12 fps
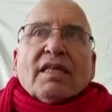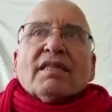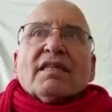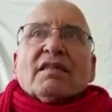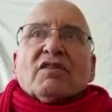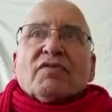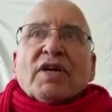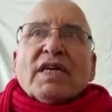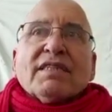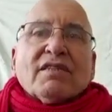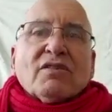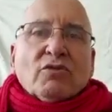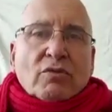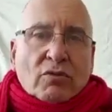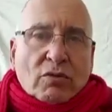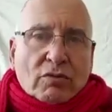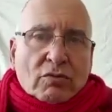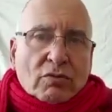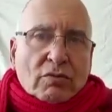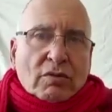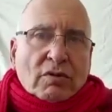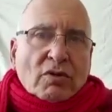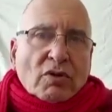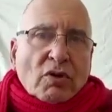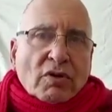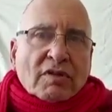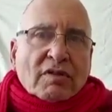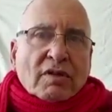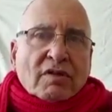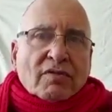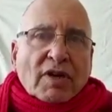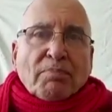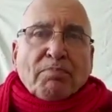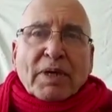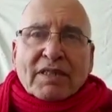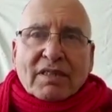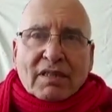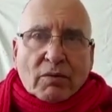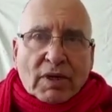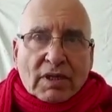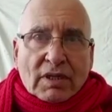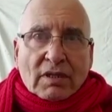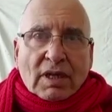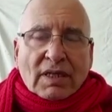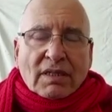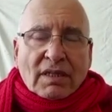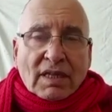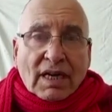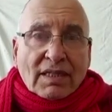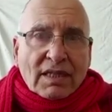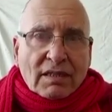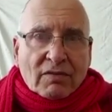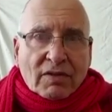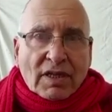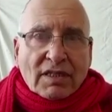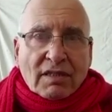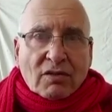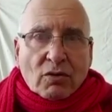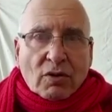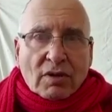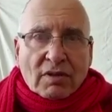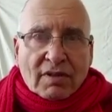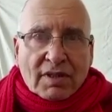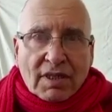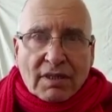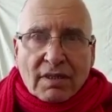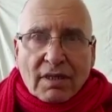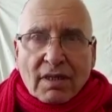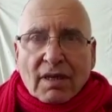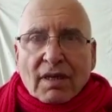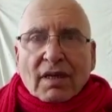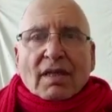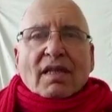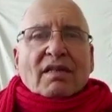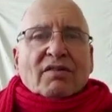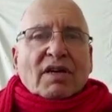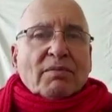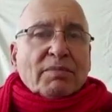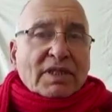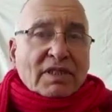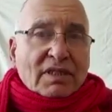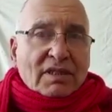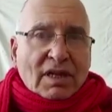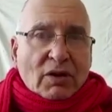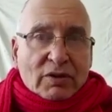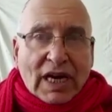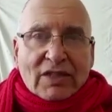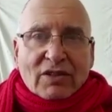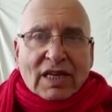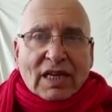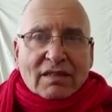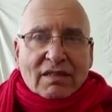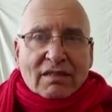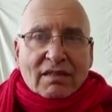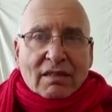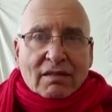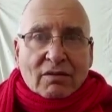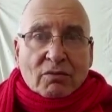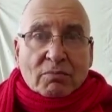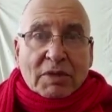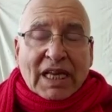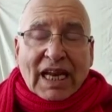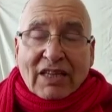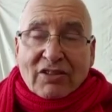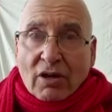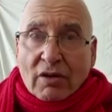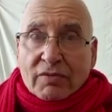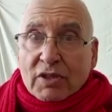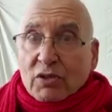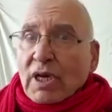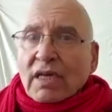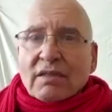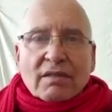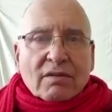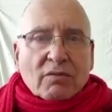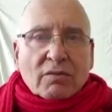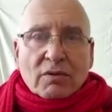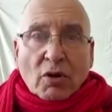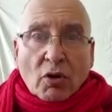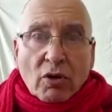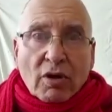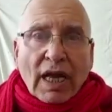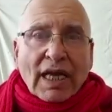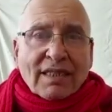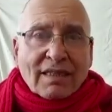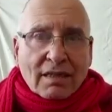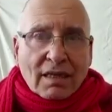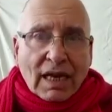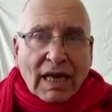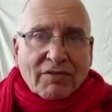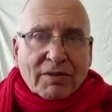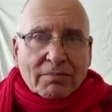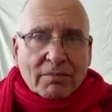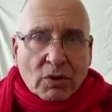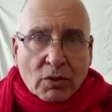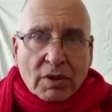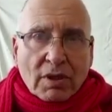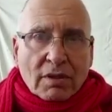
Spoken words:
think that it's very easy to it's very personal in one hand. And in the other hand, it's very easy to understand that Rembrandt and Leonardo and others, Michelangelo are very good artists. We all love them. Okay,